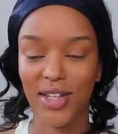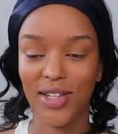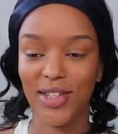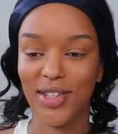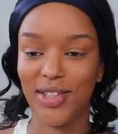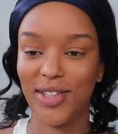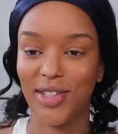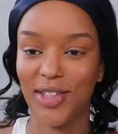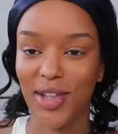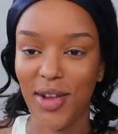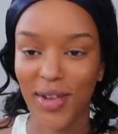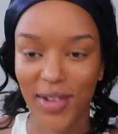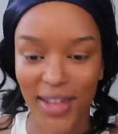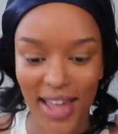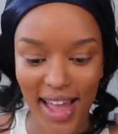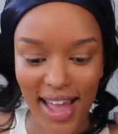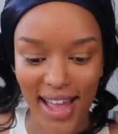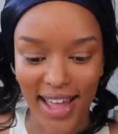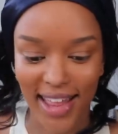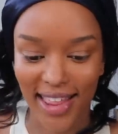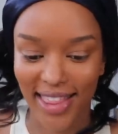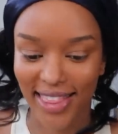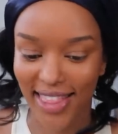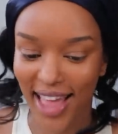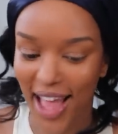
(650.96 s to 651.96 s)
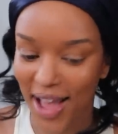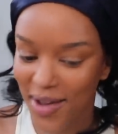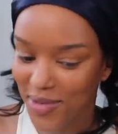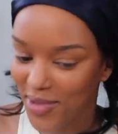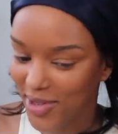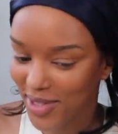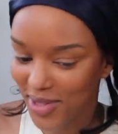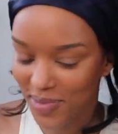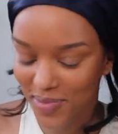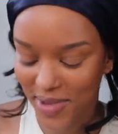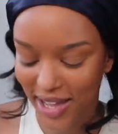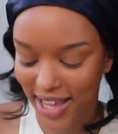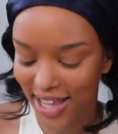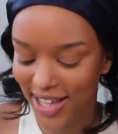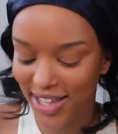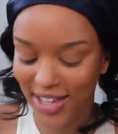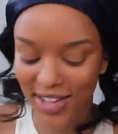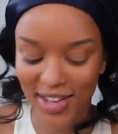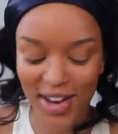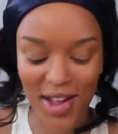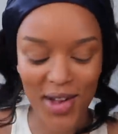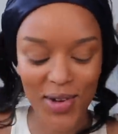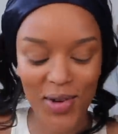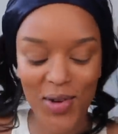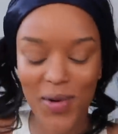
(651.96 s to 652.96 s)
So yeah, that was me,
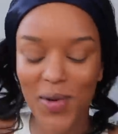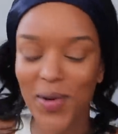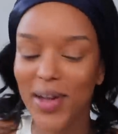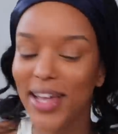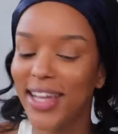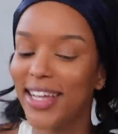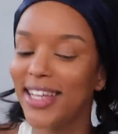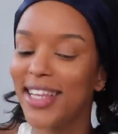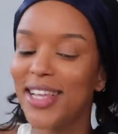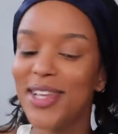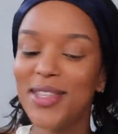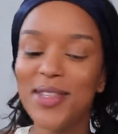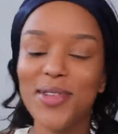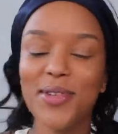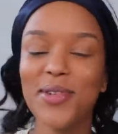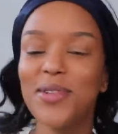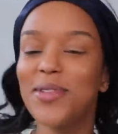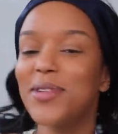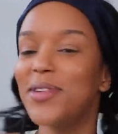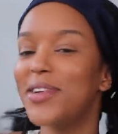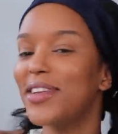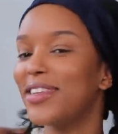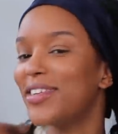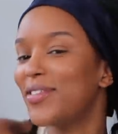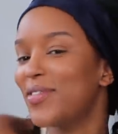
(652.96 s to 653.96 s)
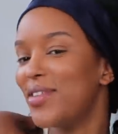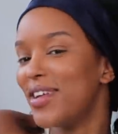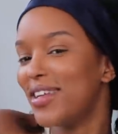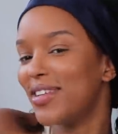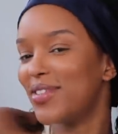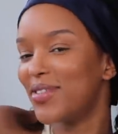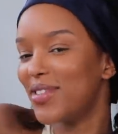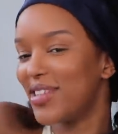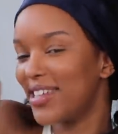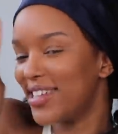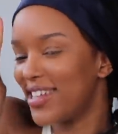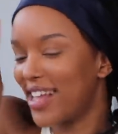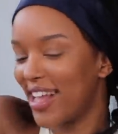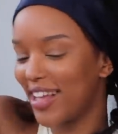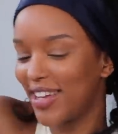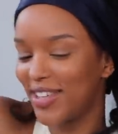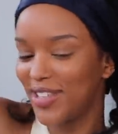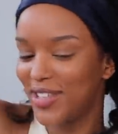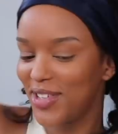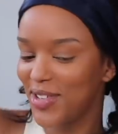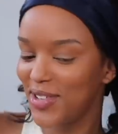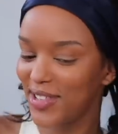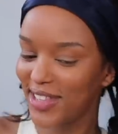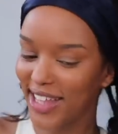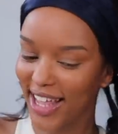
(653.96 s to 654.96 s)
you know, quick little, quick, like a
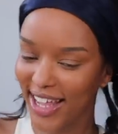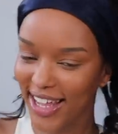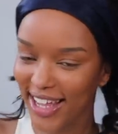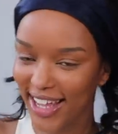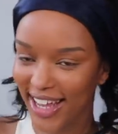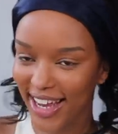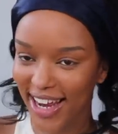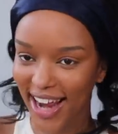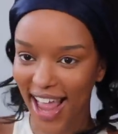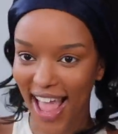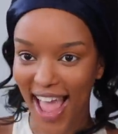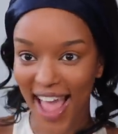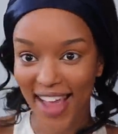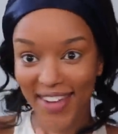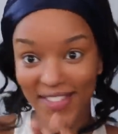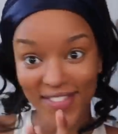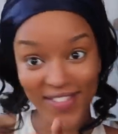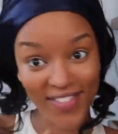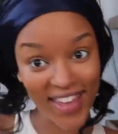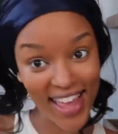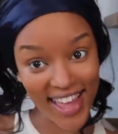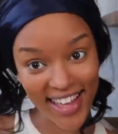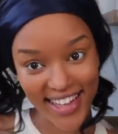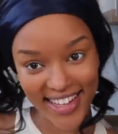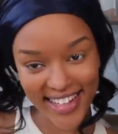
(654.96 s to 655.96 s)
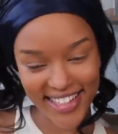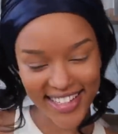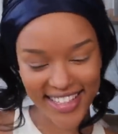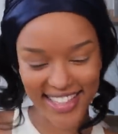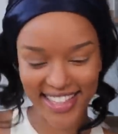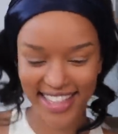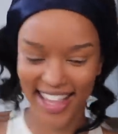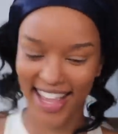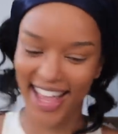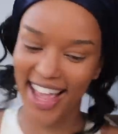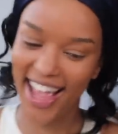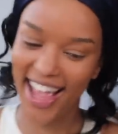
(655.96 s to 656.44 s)
two second and fix.